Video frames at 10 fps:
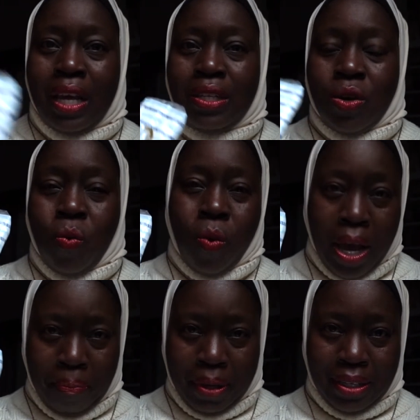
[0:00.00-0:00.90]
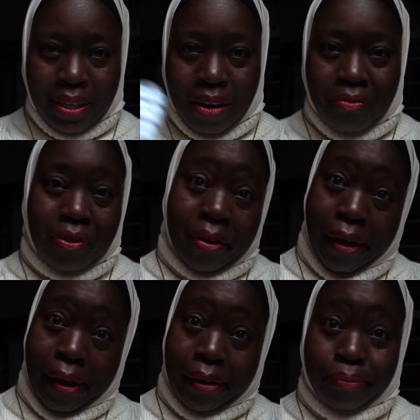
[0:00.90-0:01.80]
to wipe myself,
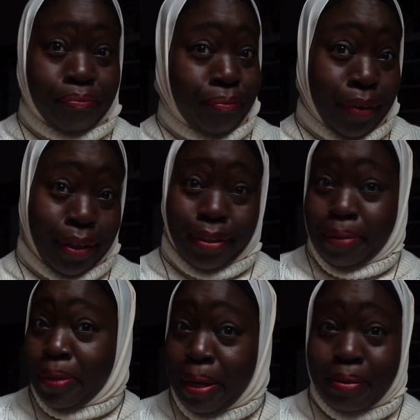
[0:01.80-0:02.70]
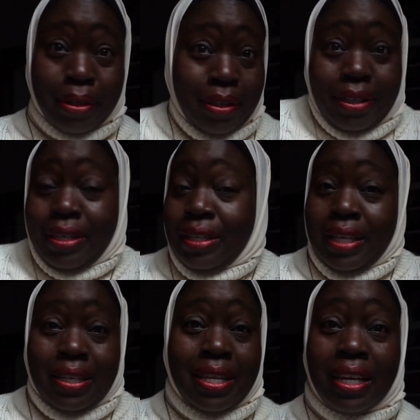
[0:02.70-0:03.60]
okay? Sometimes
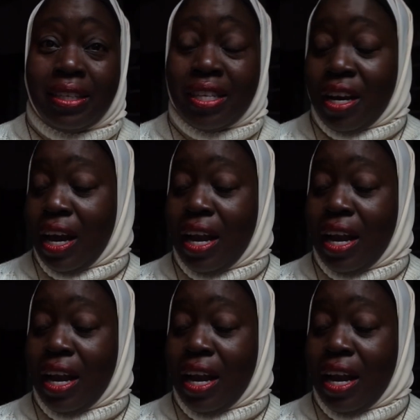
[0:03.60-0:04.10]
it's necessary.